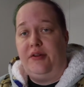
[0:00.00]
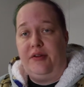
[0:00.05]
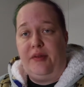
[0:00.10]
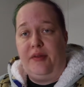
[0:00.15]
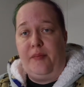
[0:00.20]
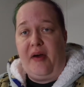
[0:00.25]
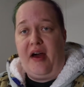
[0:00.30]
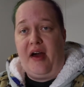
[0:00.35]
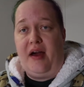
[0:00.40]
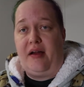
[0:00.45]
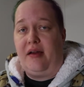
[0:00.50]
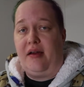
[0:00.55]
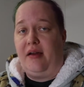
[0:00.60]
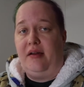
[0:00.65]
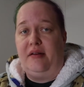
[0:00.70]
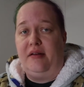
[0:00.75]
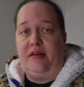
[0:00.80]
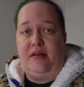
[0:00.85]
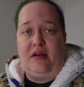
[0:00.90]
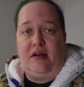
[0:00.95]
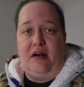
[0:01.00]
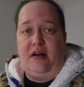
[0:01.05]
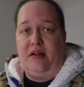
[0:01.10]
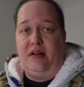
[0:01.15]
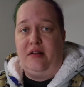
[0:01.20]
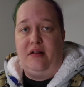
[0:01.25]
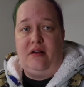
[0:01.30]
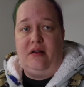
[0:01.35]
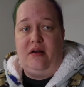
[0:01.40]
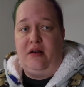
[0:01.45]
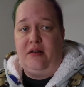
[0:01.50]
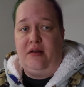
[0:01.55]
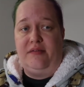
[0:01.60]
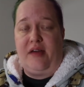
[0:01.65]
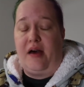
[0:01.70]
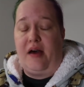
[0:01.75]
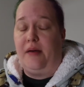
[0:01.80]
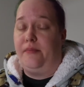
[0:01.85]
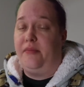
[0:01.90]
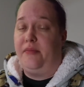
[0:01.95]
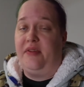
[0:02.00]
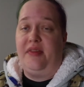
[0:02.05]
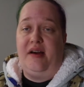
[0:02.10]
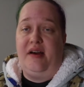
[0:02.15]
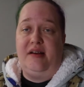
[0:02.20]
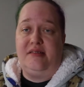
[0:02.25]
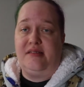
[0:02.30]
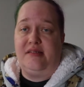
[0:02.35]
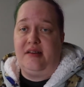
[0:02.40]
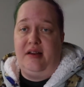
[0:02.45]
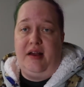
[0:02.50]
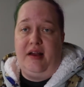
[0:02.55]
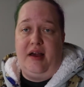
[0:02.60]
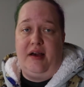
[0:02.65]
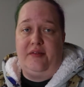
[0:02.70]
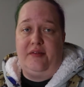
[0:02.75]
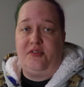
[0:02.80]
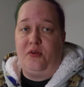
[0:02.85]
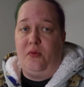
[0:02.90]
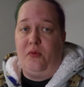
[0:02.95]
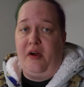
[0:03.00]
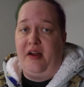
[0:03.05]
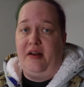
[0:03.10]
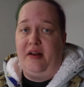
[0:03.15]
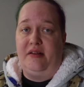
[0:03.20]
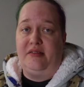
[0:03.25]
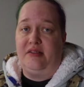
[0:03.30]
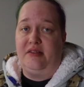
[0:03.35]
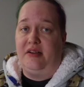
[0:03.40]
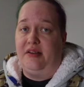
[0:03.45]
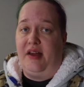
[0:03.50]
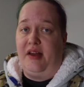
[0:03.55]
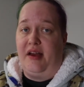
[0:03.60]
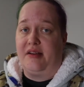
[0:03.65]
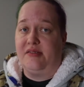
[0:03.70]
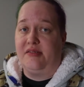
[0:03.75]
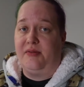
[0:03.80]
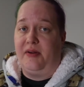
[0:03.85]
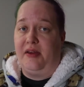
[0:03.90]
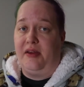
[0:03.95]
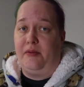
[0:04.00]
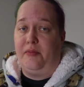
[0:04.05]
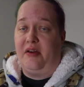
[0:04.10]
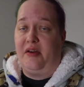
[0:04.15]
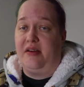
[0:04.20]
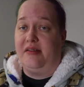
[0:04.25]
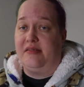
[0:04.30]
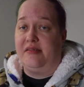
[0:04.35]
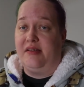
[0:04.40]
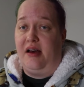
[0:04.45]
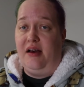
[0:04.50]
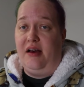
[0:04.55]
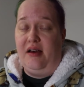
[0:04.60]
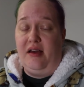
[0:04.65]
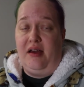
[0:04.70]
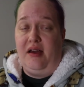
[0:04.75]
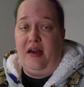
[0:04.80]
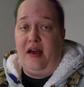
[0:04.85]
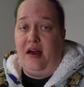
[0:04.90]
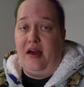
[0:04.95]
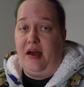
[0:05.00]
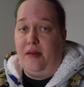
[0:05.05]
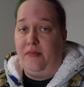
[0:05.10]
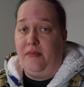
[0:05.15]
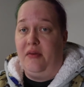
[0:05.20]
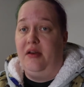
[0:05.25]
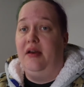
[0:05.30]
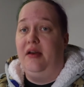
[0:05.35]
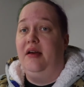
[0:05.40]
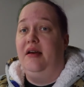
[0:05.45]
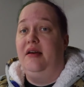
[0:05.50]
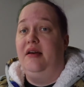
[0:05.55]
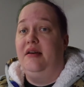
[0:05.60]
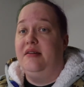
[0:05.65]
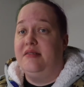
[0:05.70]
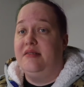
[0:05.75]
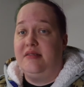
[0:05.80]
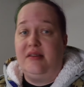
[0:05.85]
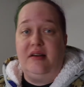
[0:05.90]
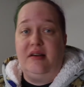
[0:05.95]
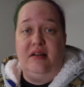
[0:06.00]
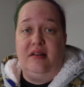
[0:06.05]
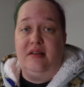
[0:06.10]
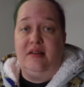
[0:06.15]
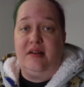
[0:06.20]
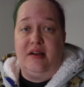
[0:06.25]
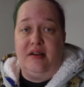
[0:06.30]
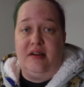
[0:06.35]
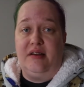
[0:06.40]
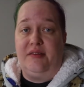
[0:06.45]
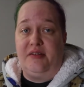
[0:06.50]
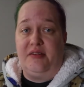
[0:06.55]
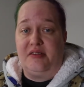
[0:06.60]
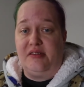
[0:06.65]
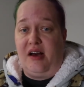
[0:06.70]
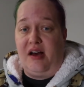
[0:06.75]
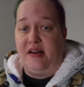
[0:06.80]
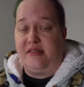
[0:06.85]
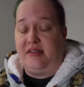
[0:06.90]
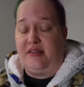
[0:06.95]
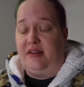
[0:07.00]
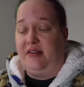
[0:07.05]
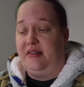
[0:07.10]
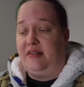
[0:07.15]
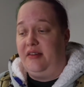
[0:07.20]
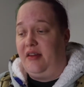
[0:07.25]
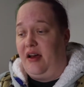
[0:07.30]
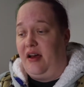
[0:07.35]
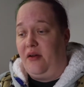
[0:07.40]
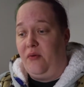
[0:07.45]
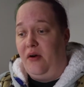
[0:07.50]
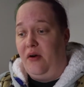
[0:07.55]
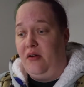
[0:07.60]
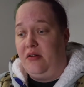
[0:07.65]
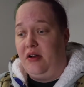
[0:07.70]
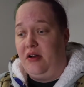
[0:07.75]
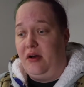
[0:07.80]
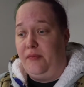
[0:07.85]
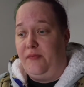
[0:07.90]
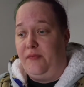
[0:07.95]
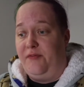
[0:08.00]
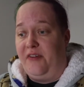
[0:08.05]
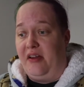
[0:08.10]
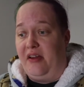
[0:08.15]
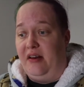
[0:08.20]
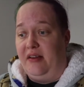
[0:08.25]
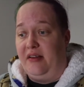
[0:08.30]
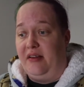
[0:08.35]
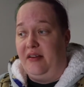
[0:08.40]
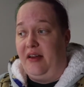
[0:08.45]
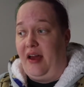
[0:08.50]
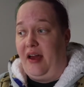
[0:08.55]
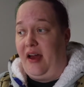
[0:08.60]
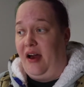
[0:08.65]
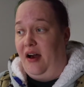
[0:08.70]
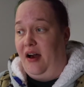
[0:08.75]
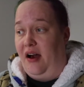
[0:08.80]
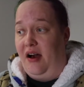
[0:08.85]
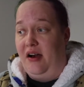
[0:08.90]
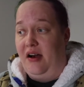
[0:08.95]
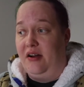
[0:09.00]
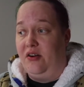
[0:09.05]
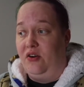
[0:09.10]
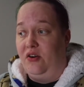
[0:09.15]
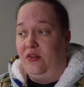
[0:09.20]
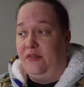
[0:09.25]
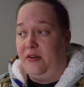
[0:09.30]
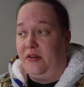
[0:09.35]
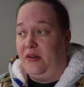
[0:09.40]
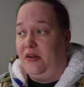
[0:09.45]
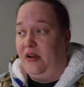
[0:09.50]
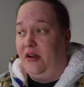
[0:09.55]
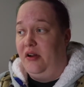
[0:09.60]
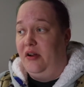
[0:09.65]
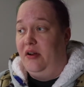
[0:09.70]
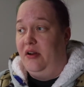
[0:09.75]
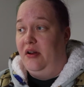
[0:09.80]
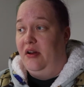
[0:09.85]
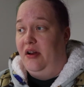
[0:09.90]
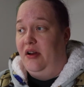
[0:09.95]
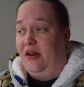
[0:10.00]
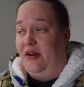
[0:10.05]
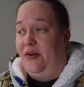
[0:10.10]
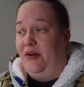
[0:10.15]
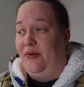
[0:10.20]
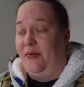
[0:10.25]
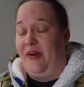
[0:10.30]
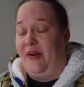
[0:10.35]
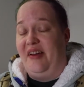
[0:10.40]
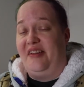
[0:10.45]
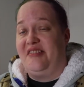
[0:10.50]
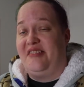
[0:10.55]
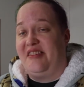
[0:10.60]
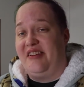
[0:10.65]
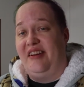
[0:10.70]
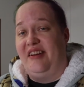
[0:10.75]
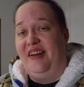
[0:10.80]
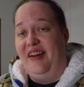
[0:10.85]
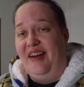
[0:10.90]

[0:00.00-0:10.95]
back and all of that, but that's gonna have to wait until next week because I am still kind of exhausted. I woke up feeling hungover, which